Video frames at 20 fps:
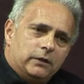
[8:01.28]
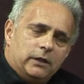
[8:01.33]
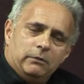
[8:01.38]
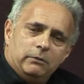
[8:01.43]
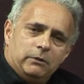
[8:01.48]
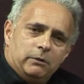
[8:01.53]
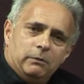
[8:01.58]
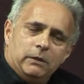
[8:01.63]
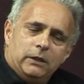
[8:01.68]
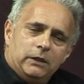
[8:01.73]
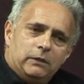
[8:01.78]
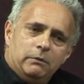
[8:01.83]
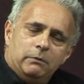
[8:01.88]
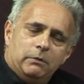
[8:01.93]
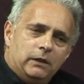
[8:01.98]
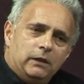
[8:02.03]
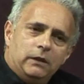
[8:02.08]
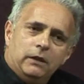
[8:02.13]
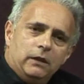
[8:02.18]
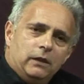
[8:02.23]
seemed to me to
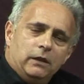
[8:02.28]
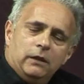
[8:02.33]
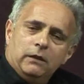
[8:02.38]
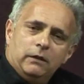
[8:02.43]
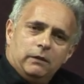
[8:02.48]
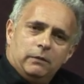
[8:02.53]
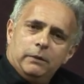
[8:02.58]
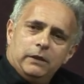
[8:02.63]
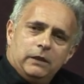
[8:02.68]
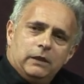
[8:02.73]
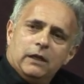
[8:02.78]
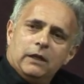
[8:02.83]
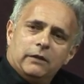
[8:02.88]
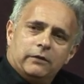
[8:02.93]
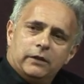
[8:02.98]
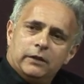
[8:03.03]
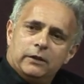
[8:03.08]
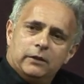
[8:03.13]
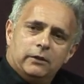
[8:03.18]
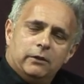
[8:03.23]
be
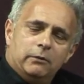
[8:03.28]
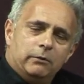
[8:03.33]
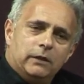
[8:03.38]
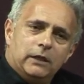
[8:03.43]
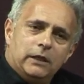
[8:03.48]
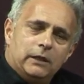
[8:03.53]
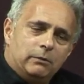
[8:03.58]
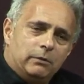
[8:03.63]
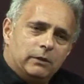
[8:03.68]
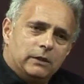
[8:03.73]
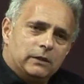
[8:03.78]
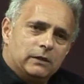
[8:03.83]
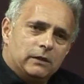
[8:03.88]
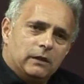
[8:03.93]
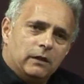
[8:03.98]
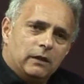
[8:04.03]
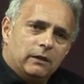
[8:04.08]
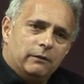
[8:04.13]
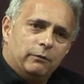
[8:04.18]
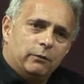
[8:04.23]
nothing to do with anybody's
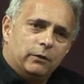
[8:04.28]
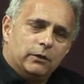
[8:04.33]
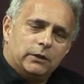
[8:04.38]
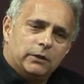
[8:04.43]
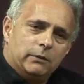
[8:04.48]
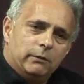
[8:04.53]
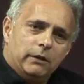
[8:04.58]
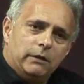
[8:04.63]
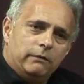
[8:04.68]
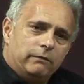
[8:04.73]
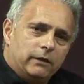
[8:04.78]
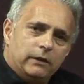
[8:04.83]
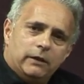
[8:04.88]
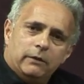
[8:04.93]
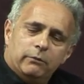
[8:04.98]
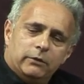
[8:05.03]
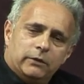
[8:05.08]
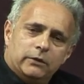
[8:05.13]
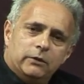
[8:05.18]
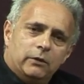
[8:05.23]
life whatsoever.
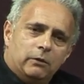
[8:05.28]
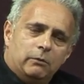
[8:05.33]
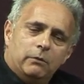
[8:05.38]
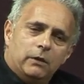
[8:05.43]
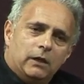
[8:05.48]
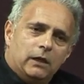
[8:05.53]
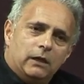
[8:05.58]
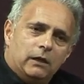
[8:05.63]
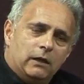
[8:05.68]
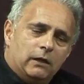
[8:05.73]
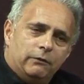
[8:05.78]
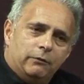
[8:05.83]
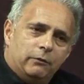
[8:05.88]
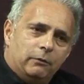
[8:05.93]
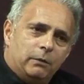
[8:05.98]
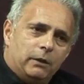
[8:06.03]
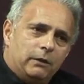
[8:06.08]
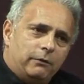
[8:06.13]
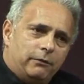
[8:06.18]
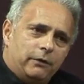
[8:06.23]
That was not my life
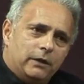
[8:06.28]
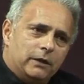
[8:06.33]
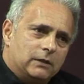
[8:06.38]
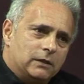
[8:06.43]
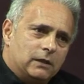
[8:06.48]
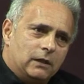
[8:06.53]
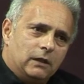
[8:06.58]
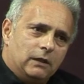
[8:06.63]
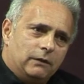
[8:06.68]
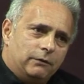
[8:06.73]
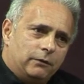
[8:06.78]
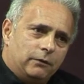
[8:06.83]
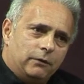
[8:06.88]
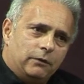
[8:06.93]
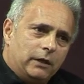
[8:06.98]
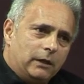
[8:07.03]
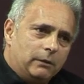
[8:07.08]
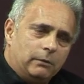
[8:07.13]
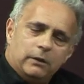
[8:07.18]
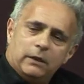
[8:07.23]
or my friend's life
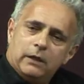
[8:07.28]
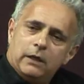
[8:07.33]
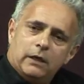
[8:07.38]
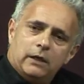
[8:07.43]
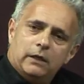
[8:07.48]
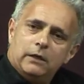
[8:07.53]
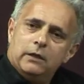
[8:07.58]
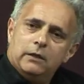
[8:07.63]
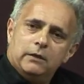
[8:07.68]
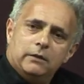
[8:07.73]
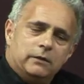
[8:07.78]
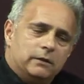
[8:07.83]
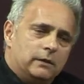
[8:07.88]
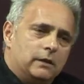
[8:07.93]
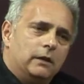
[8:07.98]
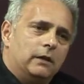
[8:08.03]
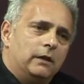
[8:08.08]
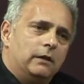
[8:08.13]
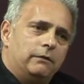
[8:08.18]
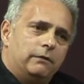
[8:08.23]
or anybody I know's
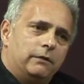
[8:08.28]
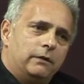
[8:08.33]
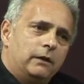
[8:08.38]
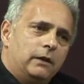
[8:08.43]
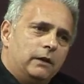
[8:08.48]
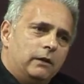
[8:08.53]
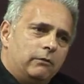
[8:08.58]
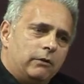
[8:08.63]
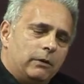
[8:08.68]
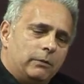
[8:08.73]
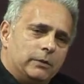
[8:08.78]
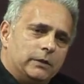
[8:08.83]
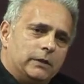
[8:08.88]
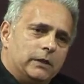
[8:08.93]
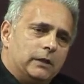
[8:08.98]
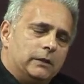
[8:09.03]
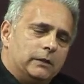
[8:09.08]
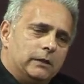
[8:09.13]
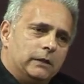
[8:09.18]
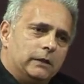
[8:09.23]
life
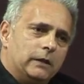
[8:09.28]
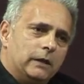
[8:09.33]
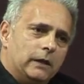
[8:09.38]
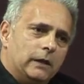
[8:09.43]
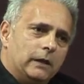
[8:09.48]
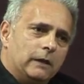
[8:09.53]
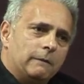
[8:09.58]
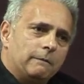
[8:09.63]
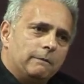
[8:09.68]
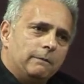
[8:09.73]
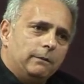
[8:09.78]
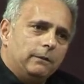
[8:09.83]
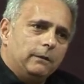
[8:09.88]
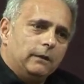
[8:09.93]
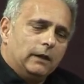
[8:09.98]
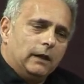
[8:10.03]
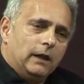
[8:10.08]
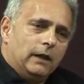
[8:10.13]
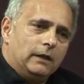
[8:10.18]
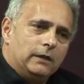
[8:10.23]
represented there.
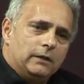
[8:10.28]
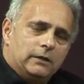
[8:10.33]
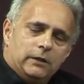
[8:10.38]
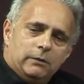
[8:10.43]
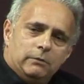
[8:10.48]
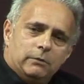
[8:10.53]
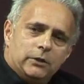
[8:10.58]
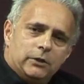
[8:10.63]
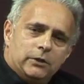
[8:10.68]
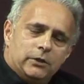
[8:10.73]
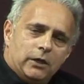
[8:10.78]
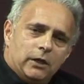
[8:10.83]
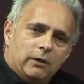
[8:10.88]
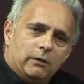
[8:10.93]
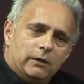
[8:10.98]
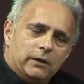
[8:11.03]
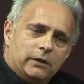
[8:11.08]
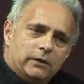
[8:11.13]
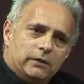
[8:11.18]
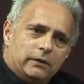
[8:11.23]
And it seemed to
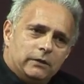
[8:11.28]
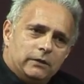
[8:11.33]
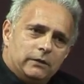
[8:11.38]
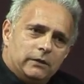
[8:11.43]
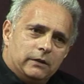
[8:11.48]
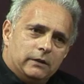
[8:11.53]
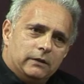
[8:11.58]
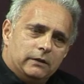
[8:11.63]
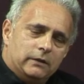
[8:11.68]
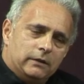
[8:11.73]
show us as